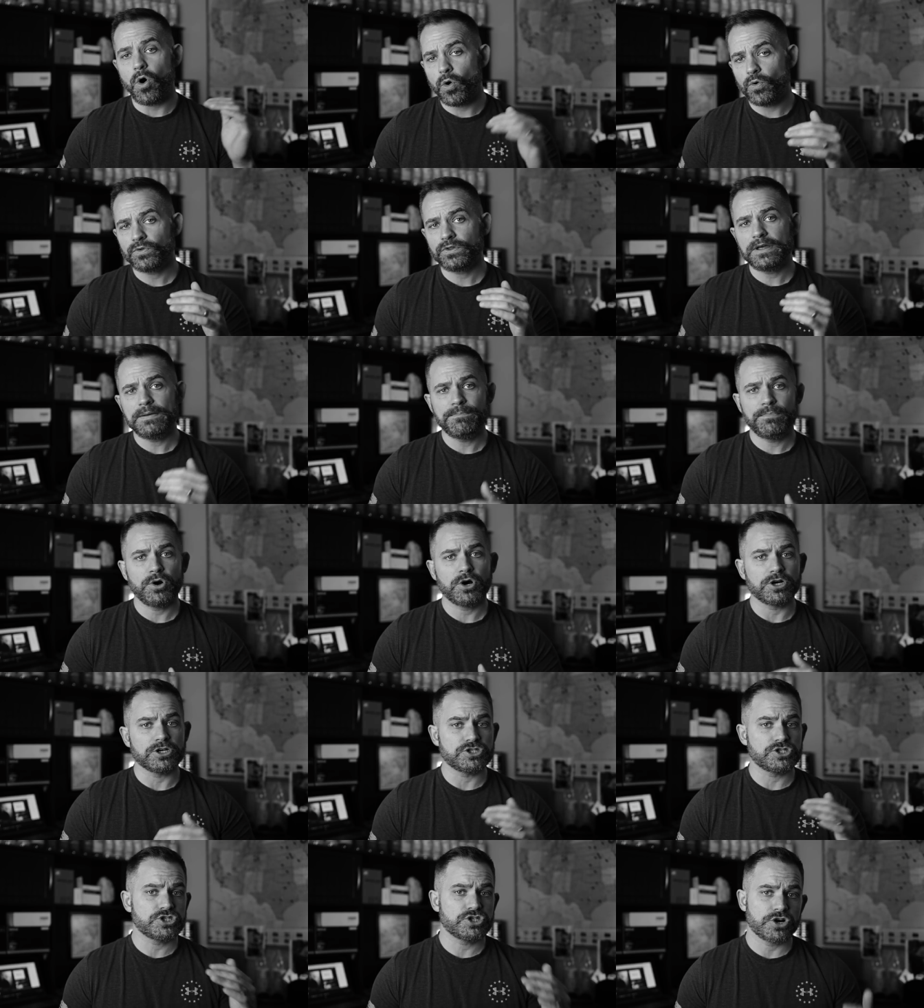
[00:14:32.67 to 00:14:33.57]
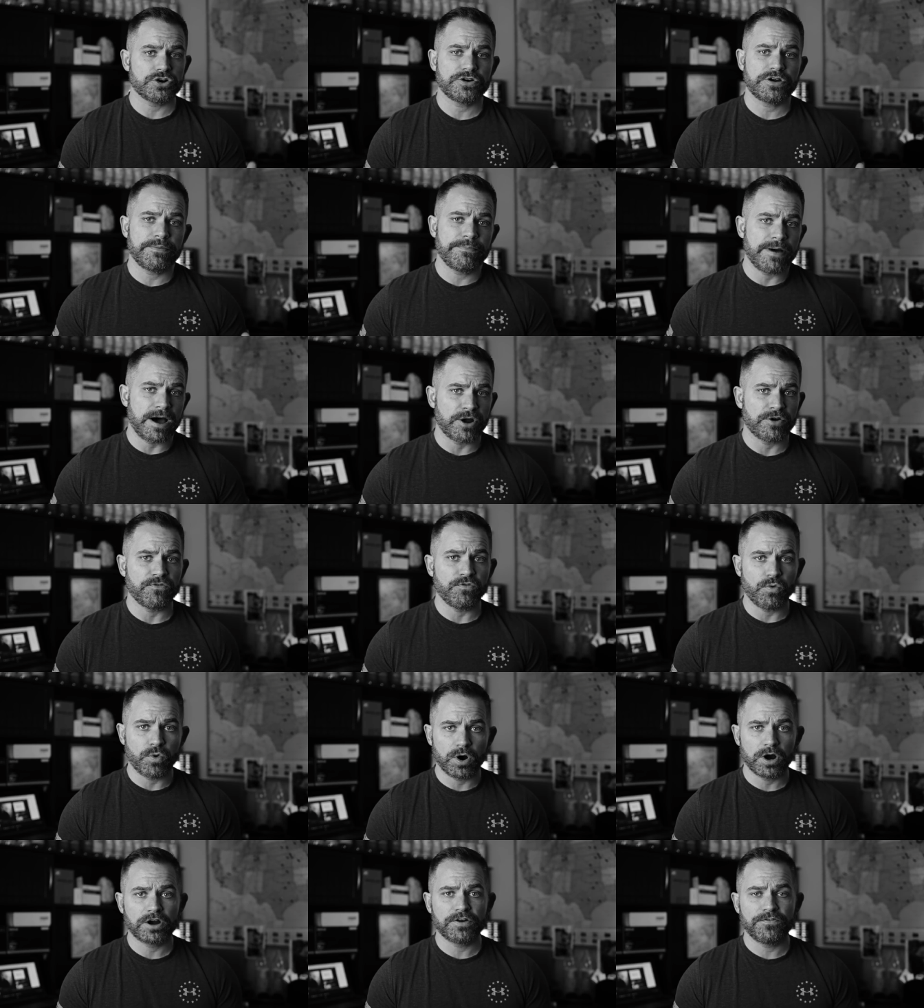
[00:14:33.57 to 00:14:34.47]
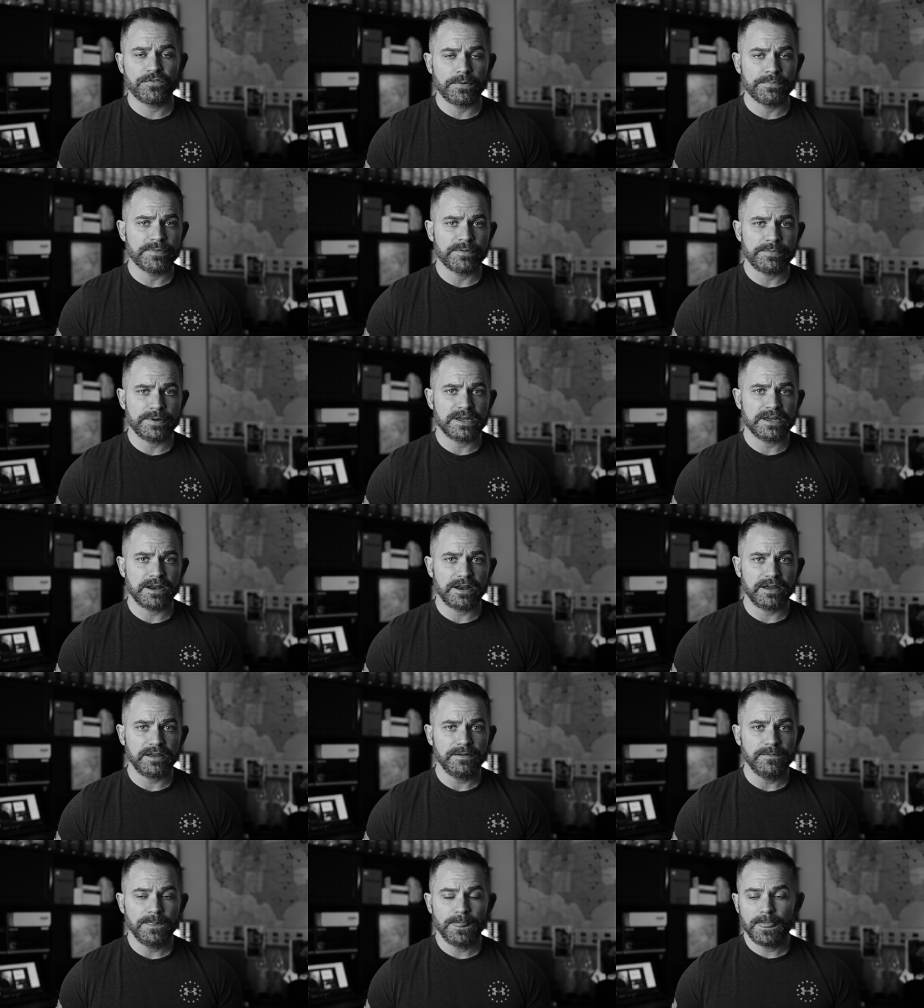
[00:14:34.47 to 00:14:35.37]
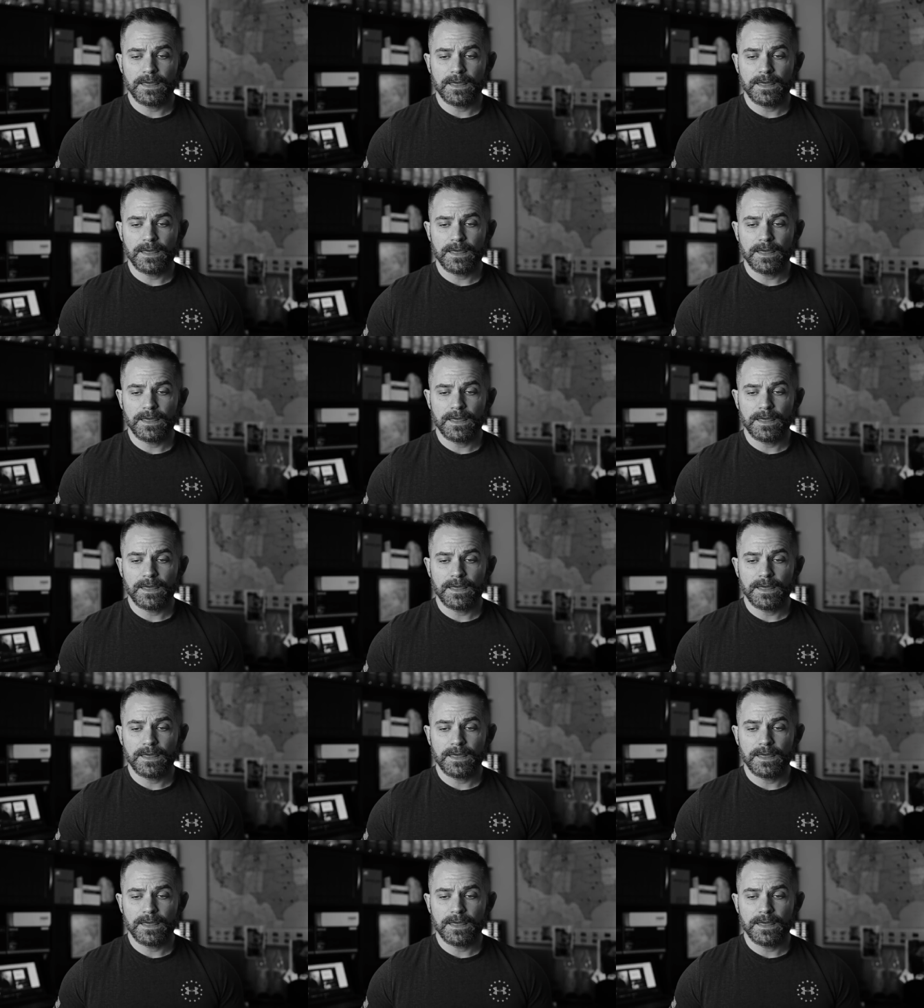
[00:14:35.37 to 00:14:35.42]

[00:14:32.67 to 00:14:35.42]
only book a certain amount of work from the beginning.